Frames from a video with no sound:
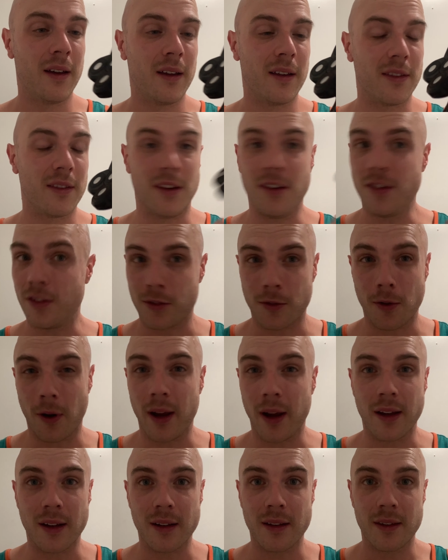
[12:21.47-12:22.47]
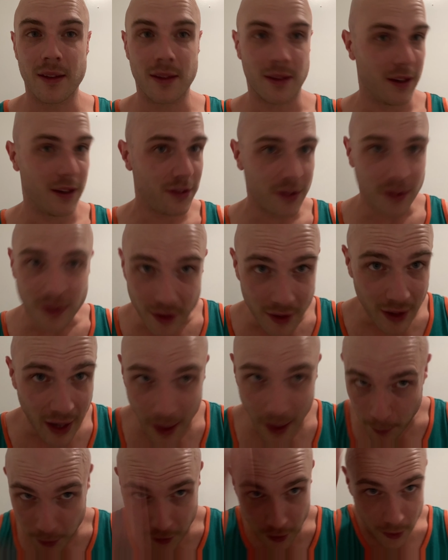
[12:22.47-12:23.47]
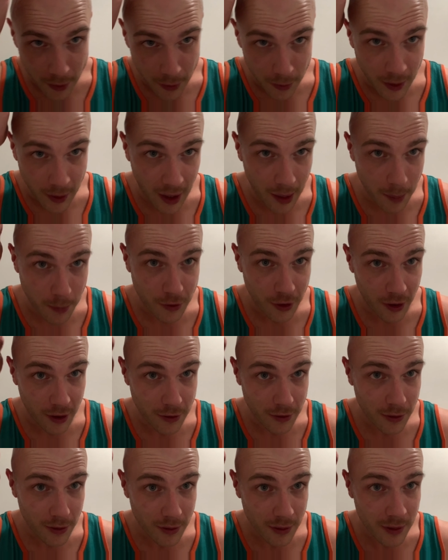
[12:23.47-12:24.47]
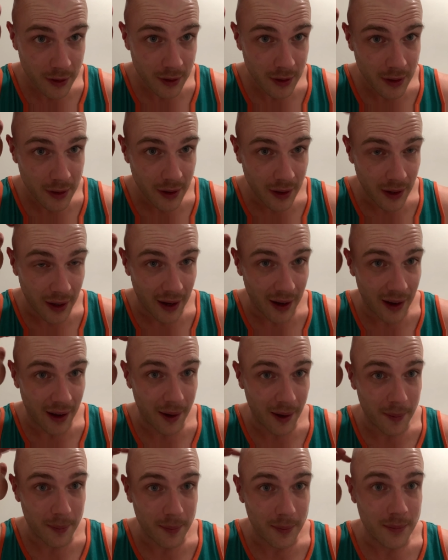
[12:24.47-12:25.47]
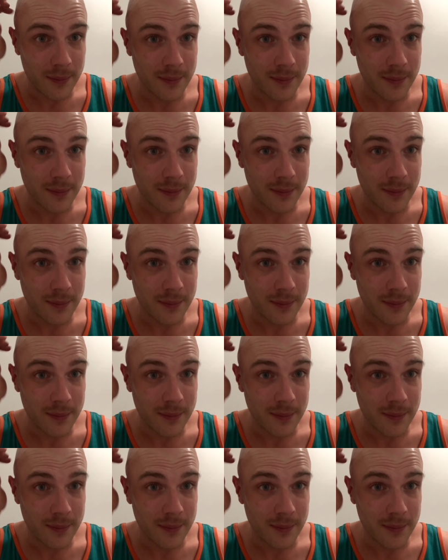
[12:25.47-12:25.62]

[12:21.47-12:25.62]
this is great. This is an absolute game changer. I